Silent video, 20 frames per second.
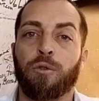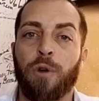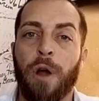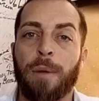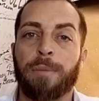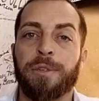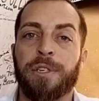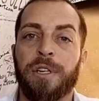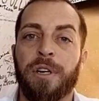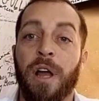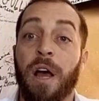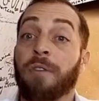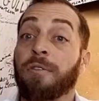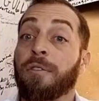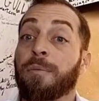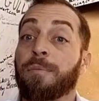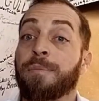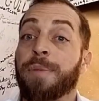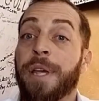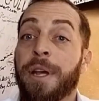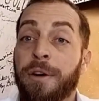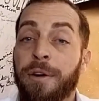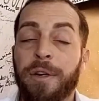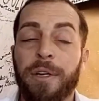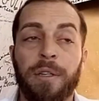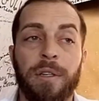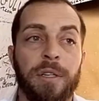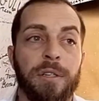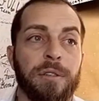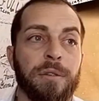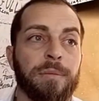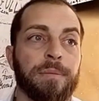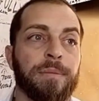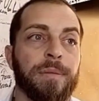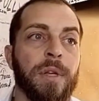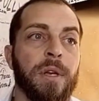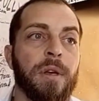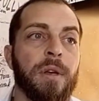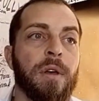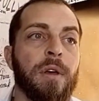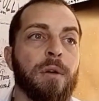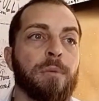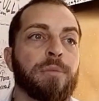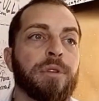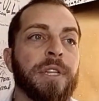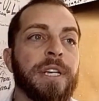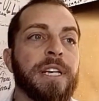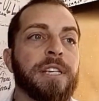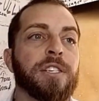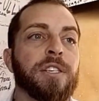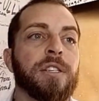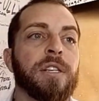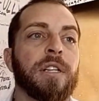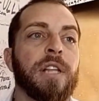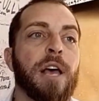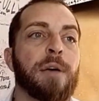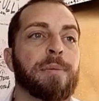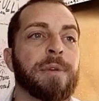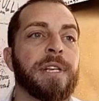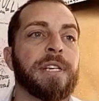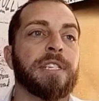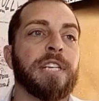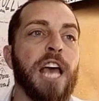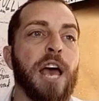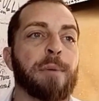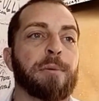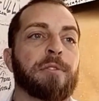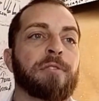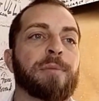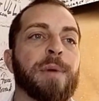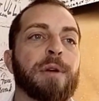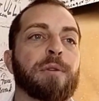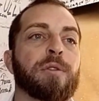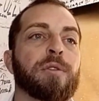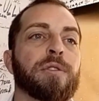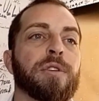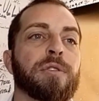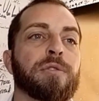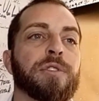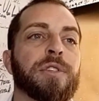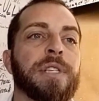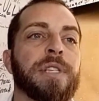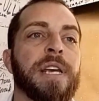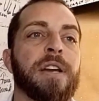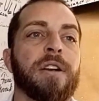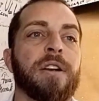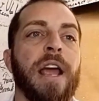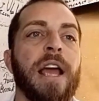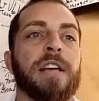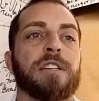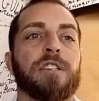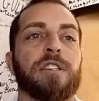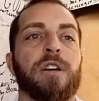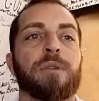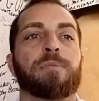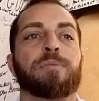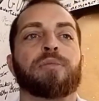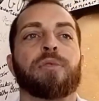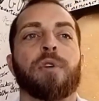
corruption of imperialism. Police in the Lebanese capital Beirut used tear gas